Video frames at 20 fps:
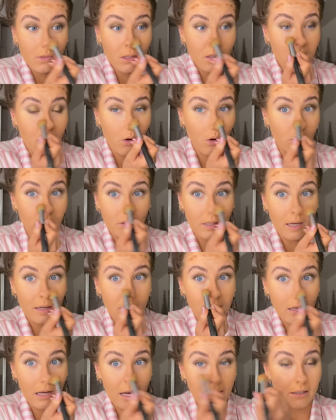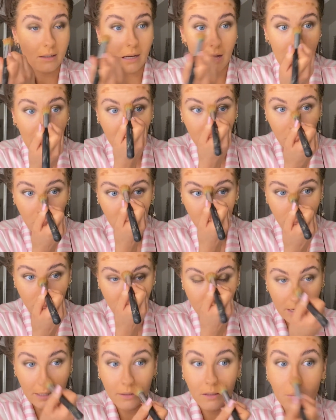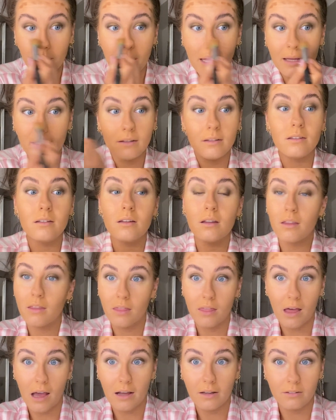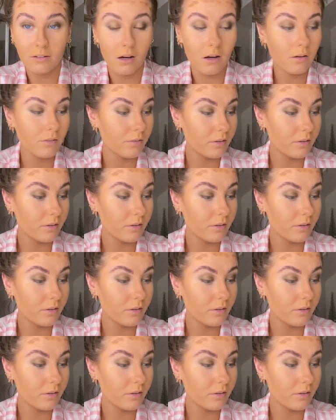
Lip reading: all day. I cannot recommend that enough.